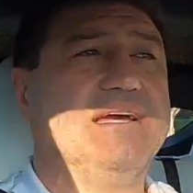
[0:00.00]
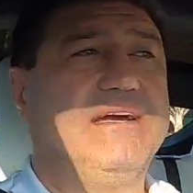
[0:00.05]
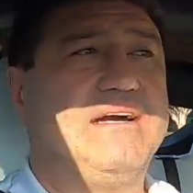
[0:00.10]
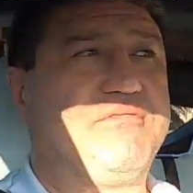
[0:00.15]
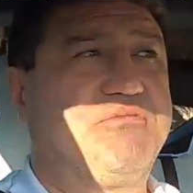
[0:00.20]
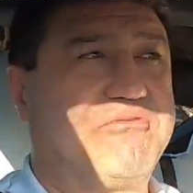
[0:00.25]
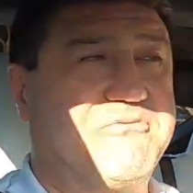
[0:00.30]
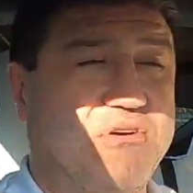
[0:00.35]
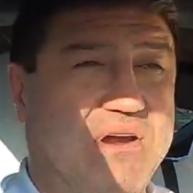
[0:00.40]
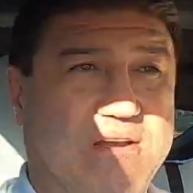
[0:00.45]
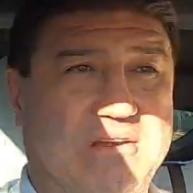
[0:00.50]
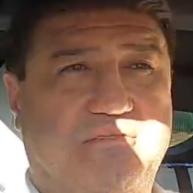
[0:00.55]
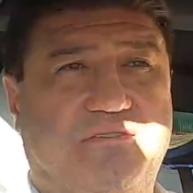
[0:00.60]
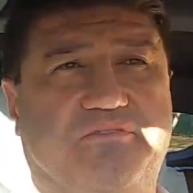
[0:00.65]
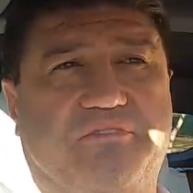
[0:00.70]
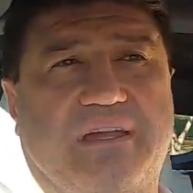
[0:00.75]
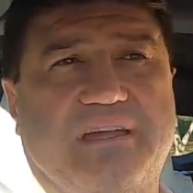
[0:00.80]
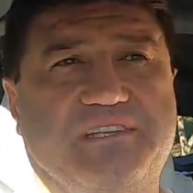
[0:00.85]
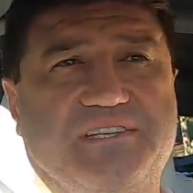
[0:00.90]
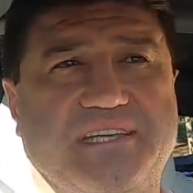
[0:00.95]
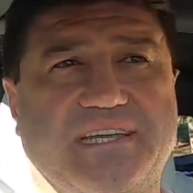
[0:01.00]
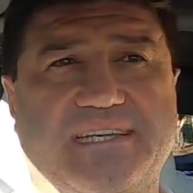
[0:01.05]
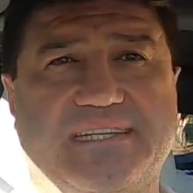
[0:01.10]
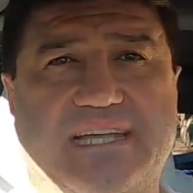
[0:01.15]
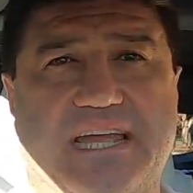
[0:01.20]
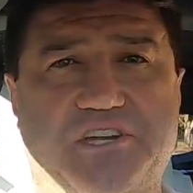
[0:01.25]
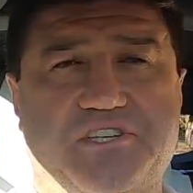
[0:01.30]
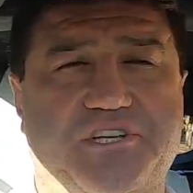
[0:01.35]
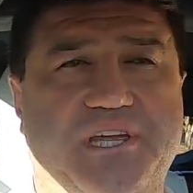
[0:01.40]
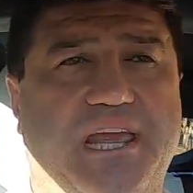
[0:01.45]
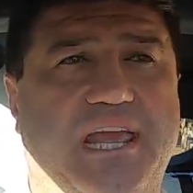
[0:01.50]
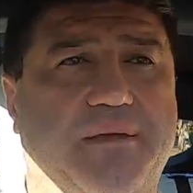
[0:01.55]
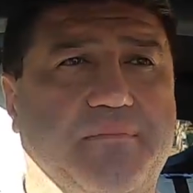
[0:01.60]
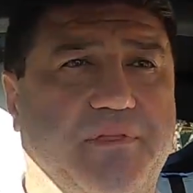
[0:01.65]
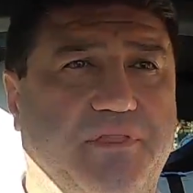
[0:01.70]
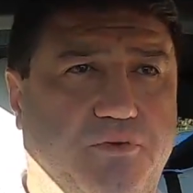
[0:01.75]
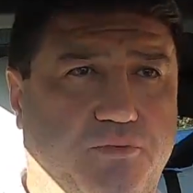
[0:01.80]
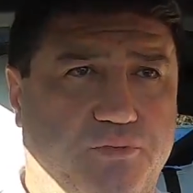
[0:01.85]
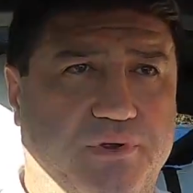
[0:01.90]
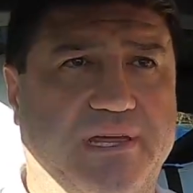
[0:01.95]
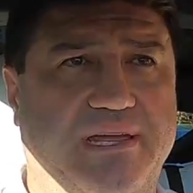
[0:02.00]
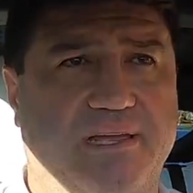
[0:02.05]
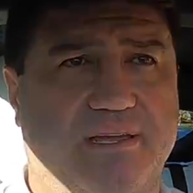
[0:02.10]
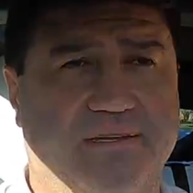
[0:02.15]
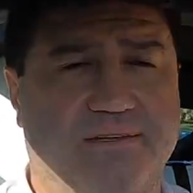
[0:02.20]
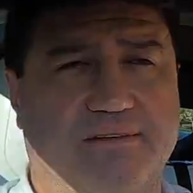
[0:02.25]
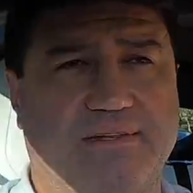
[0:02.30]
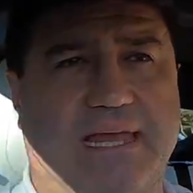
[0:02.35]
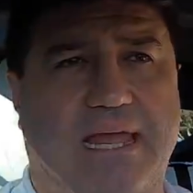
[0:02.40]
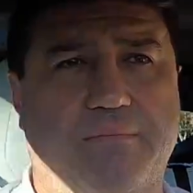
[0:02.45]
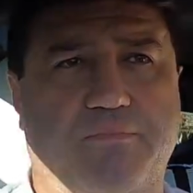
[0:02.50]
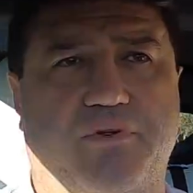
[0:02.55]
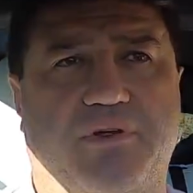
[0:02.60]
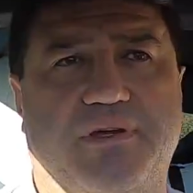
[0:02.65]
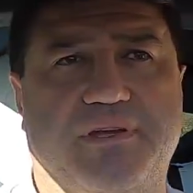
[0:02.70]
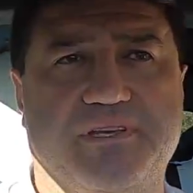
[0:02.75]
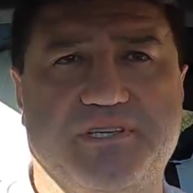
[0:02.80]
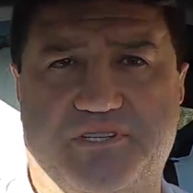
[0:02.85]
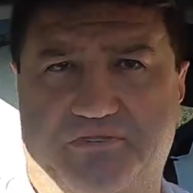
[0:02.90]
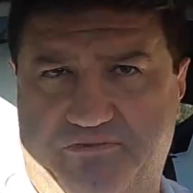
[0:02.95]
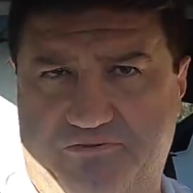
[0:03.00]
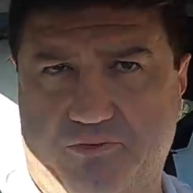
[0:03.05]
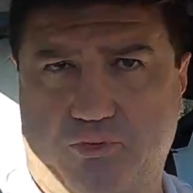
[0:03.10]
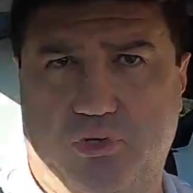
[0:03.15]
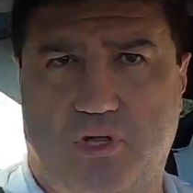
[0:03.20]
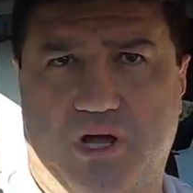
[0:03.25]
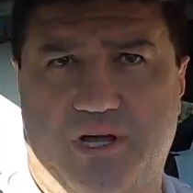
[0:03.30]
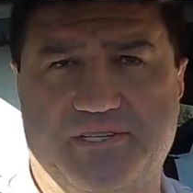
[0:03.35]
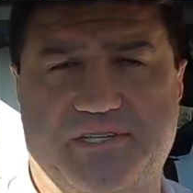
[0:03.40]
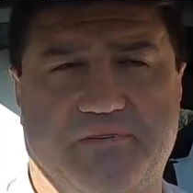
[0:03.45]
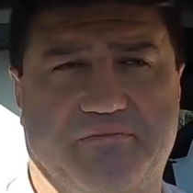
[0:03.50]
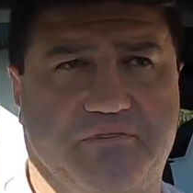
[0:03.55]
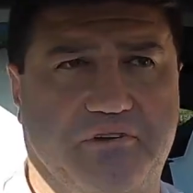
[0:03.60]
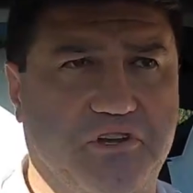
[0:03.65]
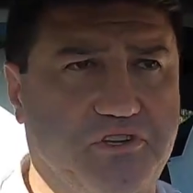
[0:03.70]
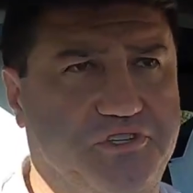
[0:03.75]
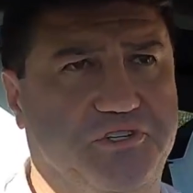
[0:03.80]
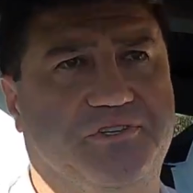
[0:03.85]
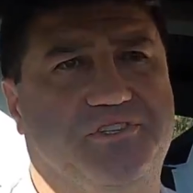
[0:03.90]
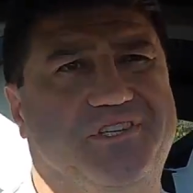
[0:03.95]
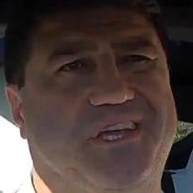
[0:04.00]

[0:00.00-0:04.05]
front-facing dash cam, and the rear camera is full high definition.